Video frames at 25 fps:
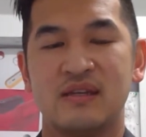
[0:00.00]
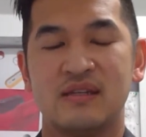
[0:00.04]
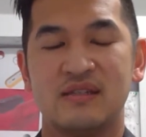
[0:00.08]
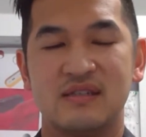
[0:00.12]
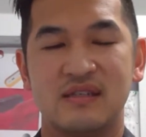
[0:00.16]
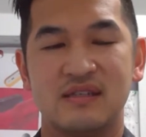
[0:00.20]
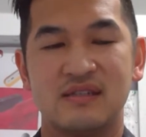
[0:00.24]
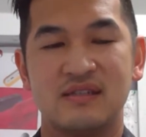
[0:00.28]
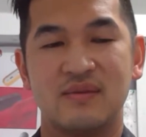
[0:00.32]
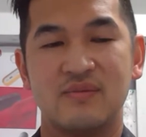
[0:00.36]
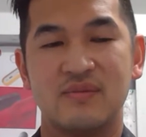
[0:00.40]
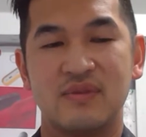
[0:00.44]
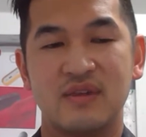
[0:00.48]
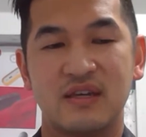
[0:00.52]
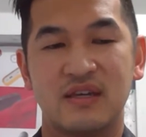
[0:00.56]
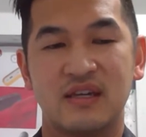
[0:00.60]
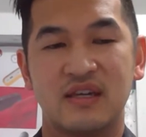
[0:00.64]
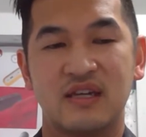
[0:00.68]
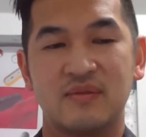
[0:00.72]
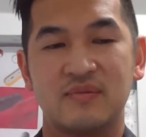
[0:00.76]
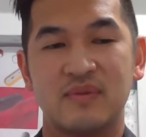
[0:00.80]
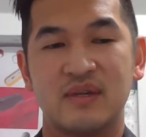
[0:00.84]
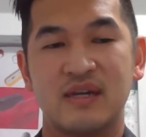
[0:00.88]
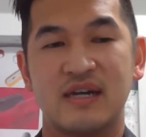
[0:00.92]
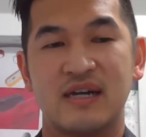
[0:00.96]
did some
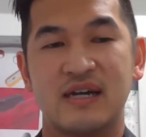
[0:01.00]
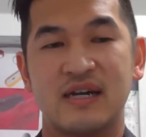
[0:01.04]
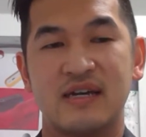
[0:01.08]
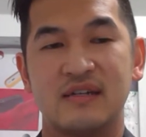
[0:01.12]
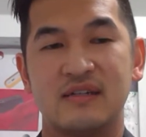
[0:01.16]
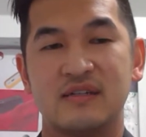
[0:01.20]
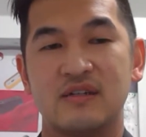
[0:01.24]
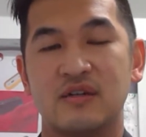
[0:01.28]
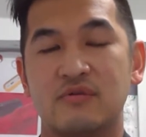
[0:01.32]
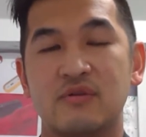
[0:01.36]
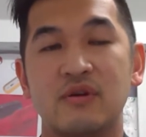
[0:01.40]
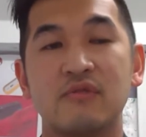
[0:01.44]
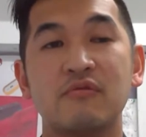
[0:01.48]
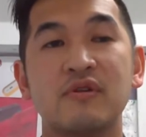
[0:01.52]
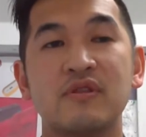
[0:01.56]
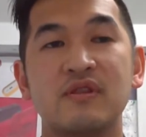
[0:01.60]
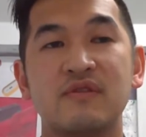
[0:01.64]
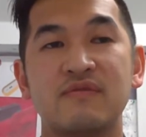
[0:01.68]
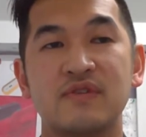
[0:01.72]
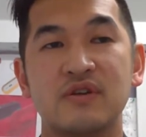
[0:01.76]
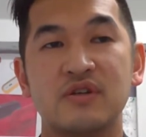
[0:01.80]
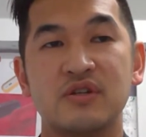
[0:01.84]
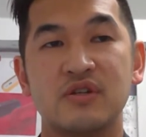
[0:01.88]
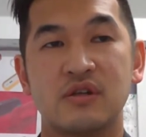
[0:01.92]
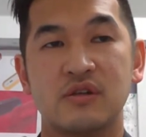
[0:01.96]
thinking behind, you know, what would the
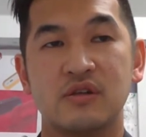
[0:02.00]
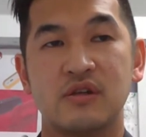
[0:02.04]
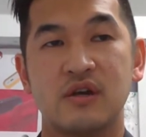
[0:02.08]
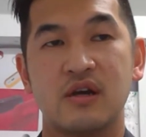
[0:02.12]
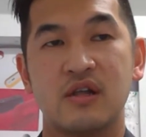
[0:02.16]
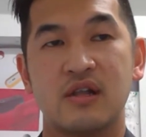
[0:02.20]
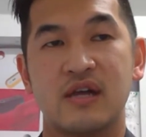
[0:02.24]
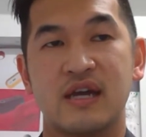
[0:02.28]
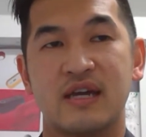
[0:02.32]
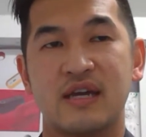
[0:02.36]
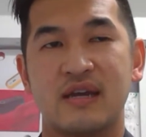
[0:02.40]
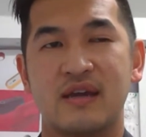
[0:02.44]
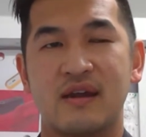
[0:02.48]
future look like?